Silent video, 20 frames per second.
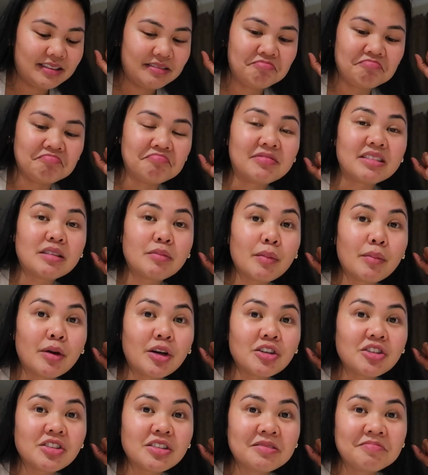it's a bit
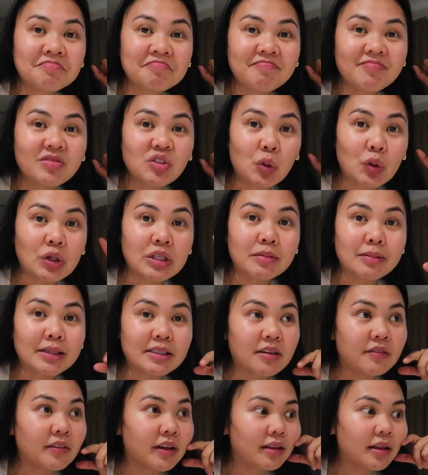much talking to
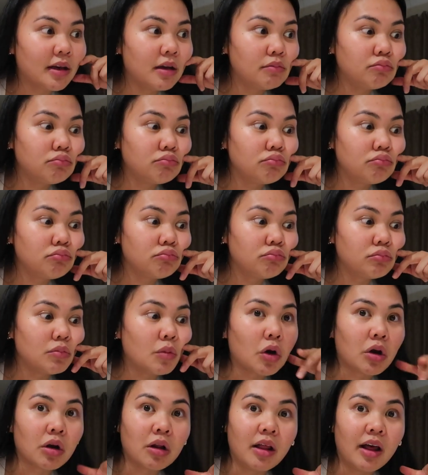myself like that.
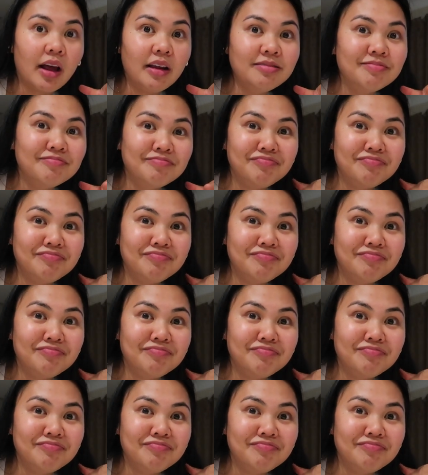Not gonna lie.